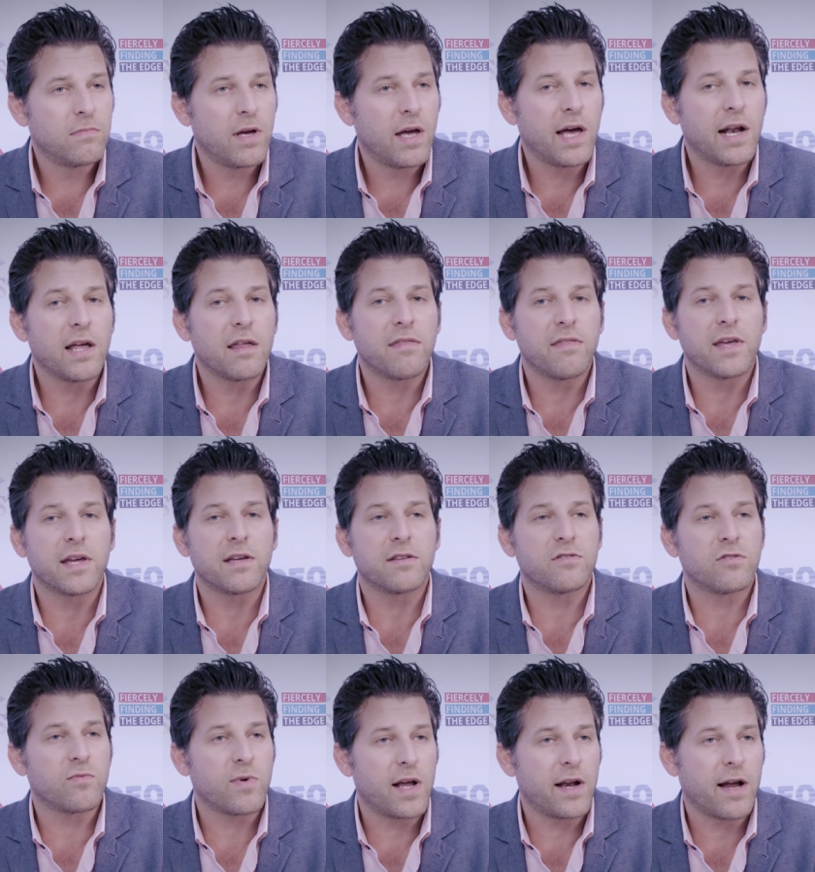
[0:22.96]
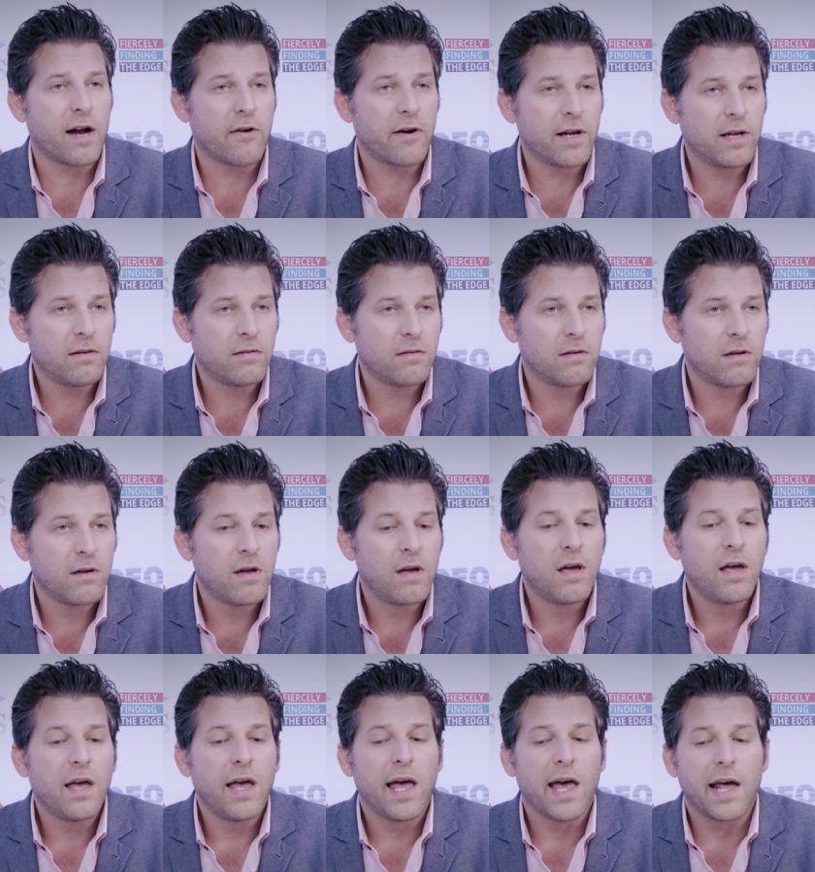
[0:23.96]
and I think it's a red herring.
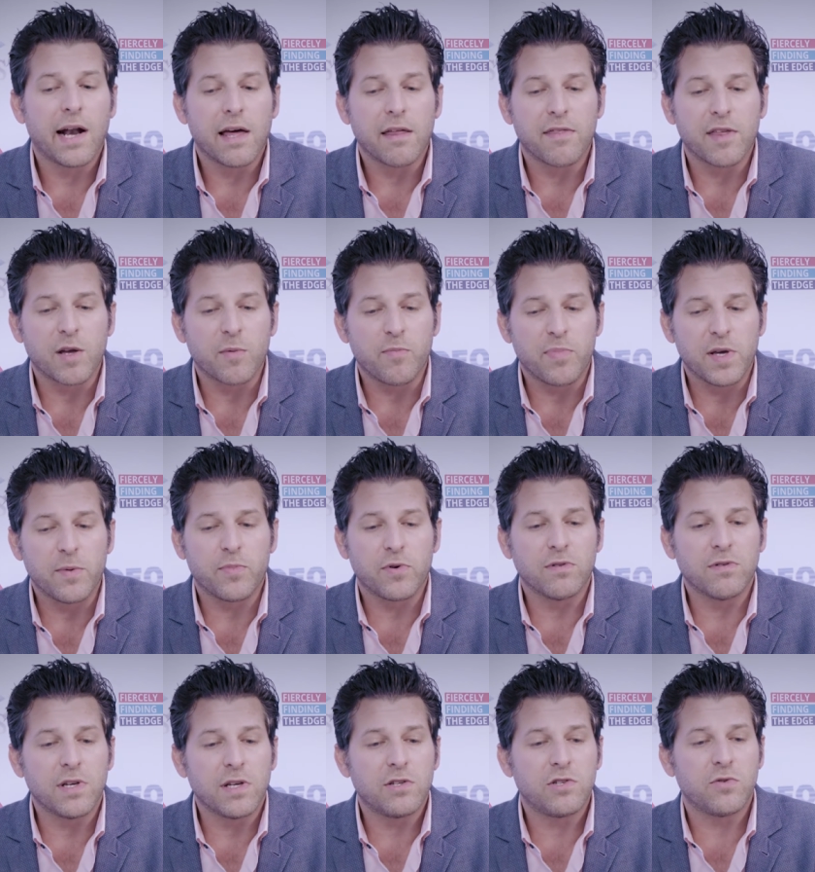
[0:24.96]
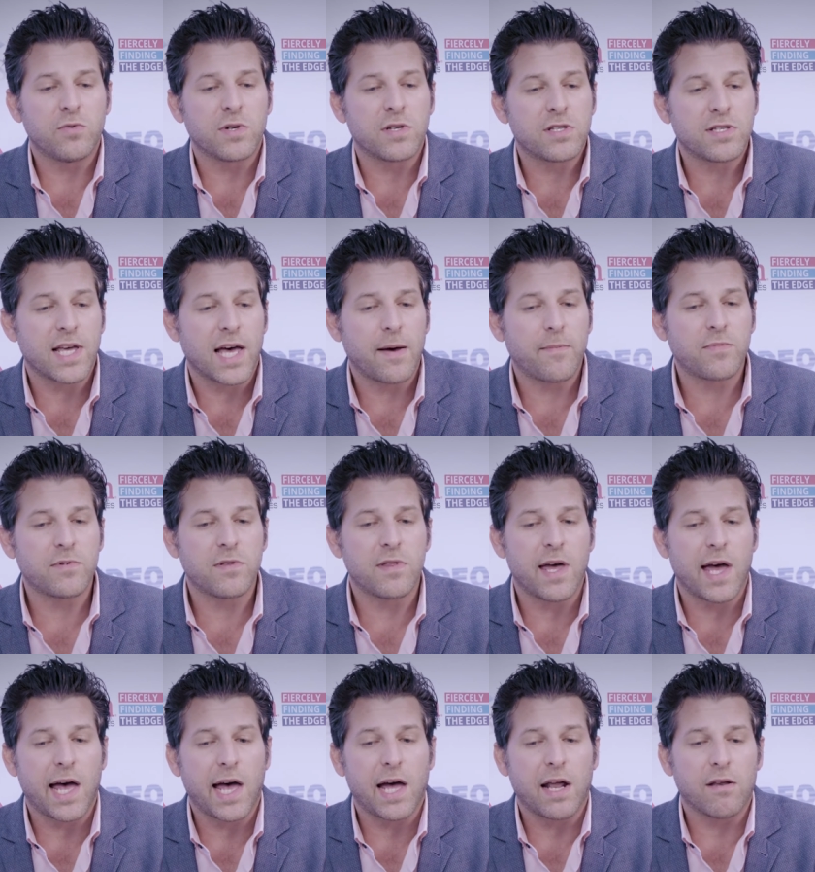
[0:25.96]
And I think people need to accept
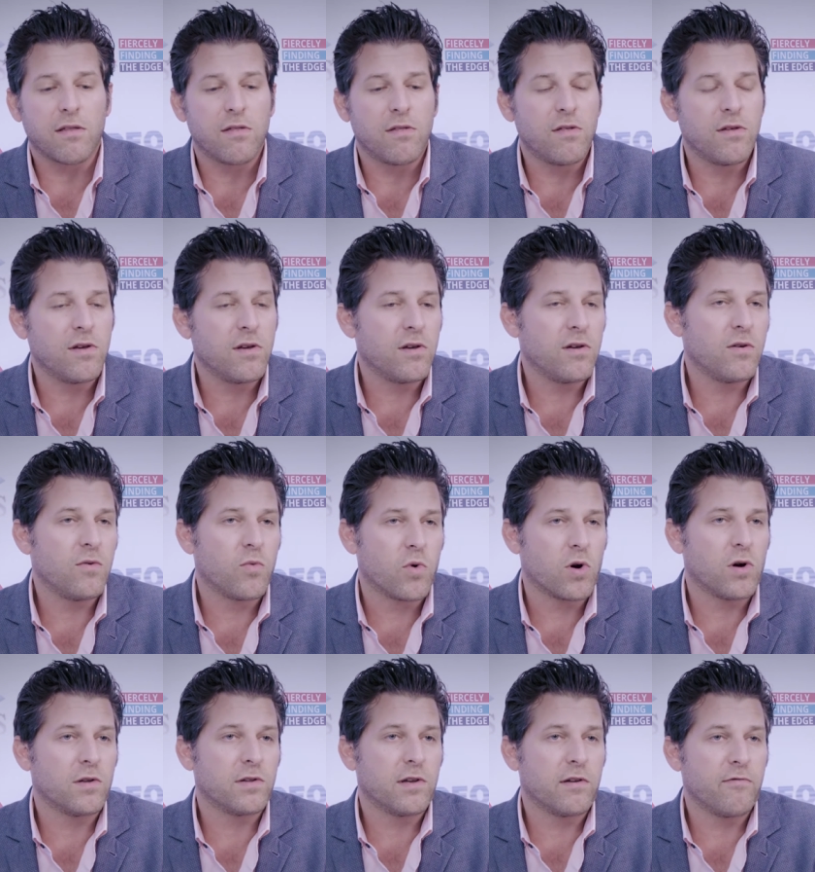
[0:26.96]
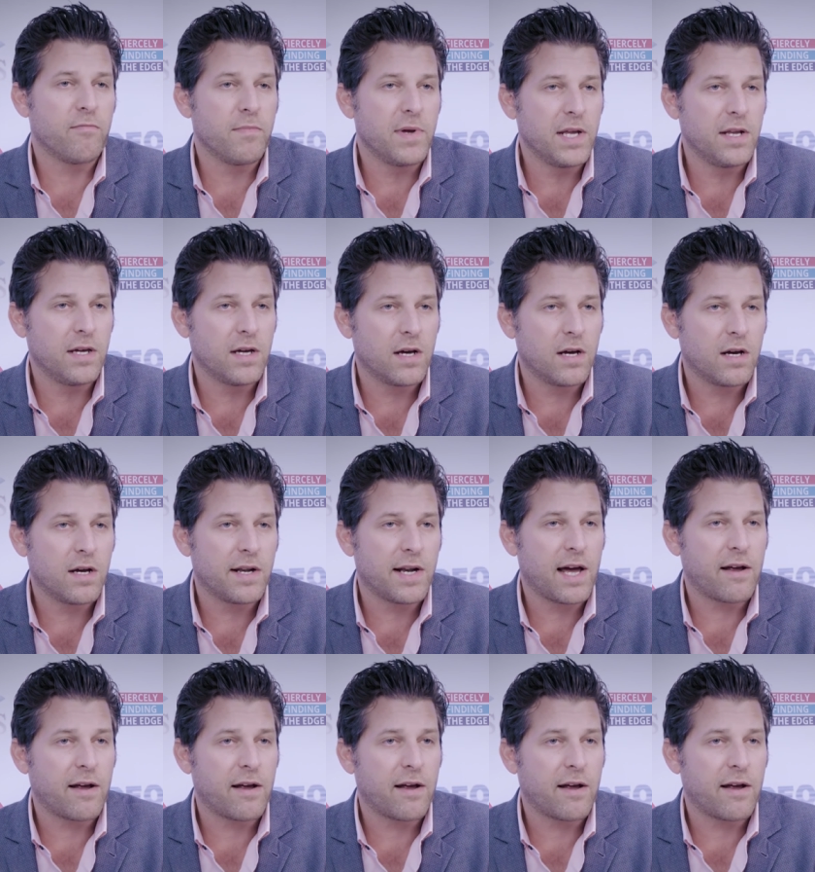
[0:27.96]
that the world of media and